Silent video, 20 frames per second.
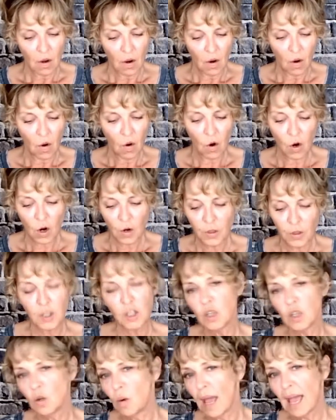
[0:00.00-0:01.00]
or
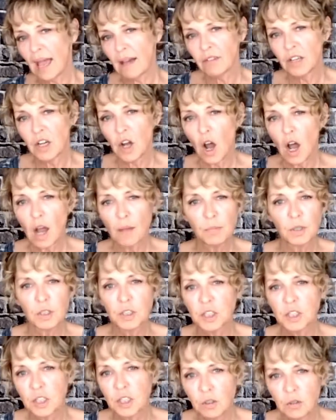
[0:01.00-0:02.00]
you have an
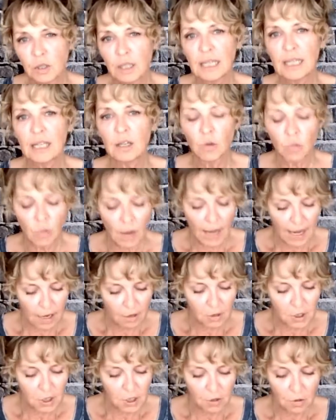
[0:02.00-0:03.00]
opportunity
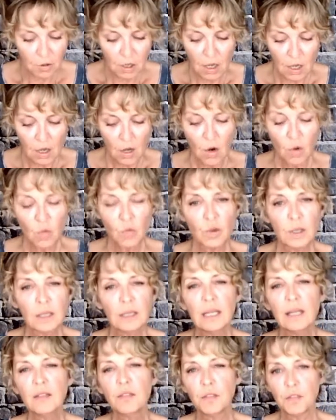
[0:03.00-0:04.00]
around you,
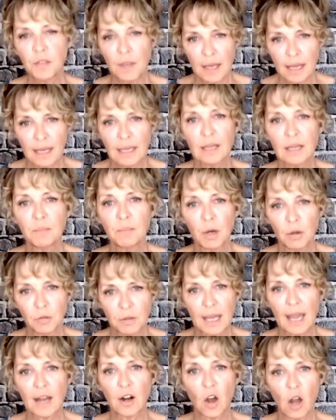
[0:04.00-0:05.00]
really think about
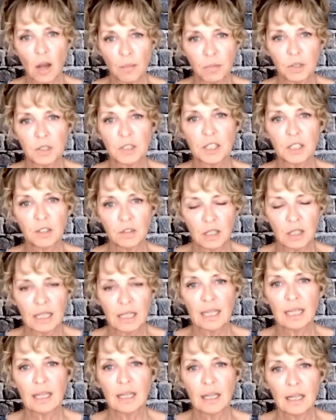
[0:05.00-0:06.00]
that
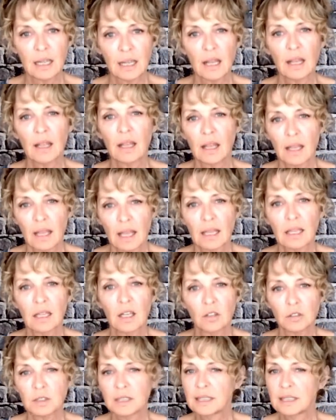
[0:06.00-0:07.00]
opportunity.
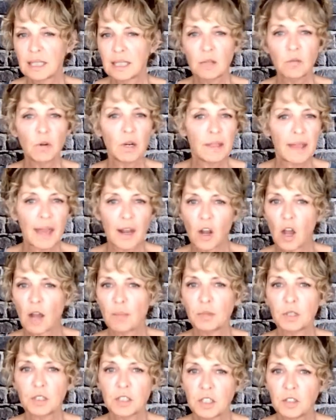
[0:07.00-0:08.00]
See where that
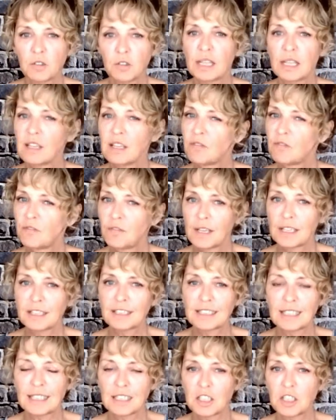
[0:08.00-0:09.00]
opportunity
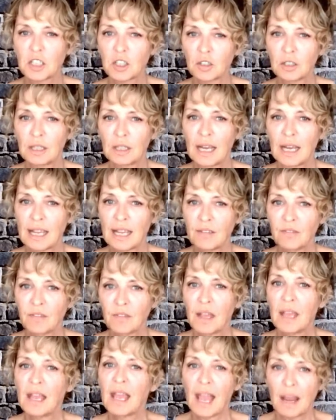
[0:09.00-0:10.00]
fits into your life
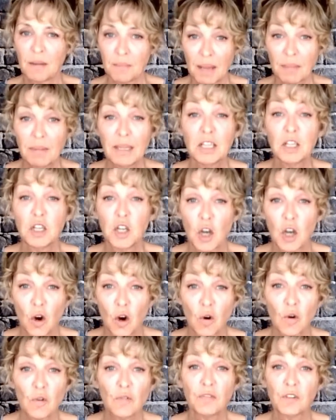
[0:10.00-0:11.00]
and maybe
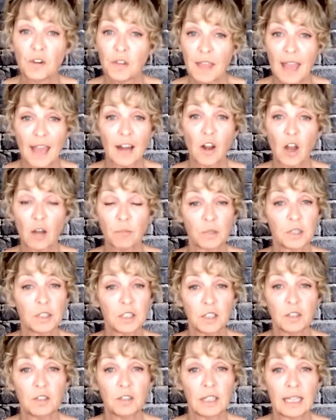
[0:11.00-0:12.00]
go for that
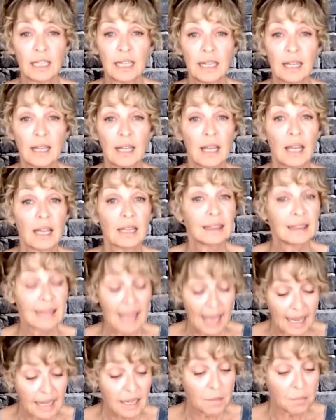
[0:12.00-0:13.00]
opportunity.
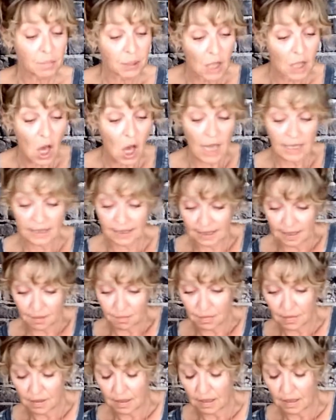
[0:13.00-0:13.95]
Let it blossom.